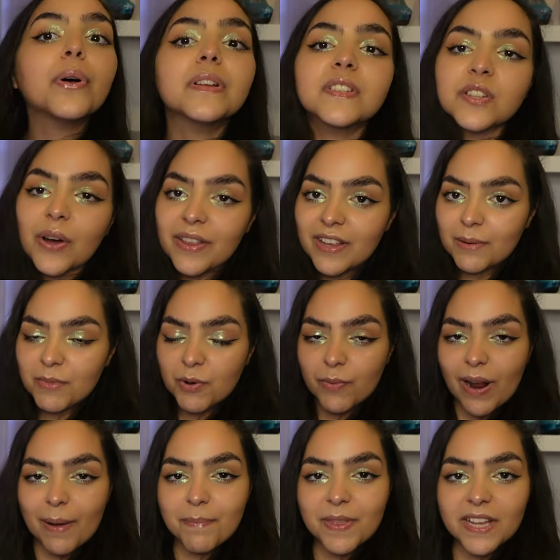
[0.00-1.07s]
So I think I'm gonna
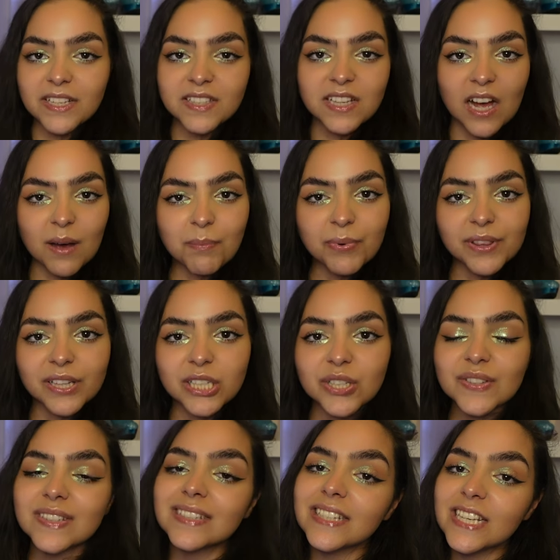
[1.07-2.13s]
wrap things up with a little
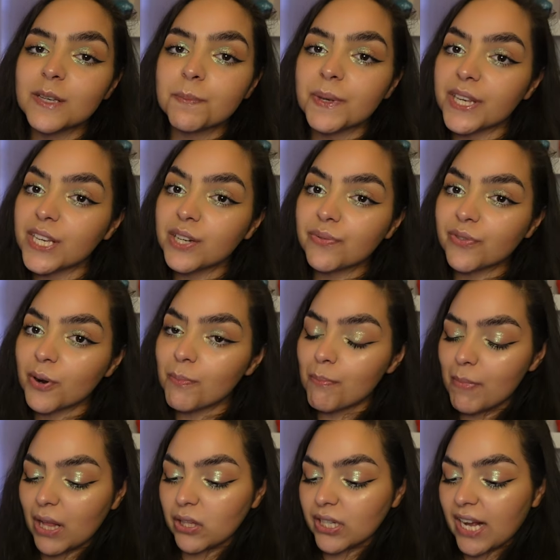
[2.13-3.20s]
sneak peek from
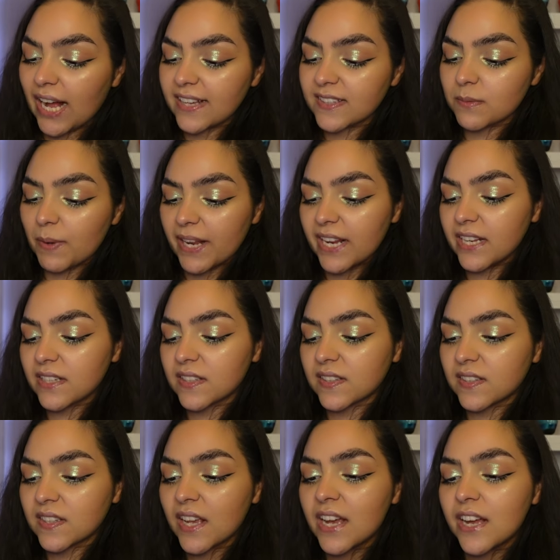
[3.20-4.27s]
Melt
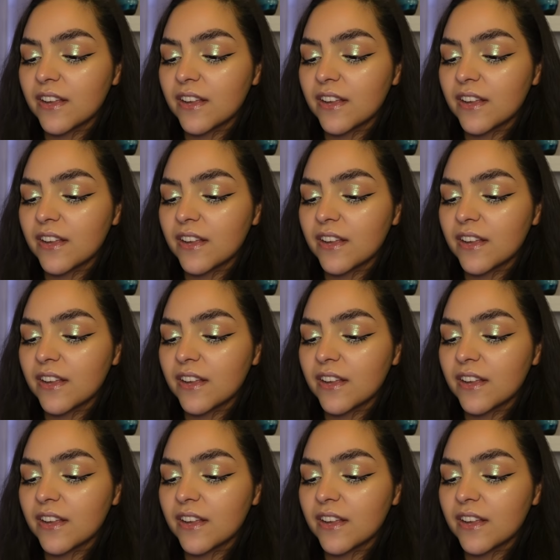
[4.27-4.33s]
Cosmetics.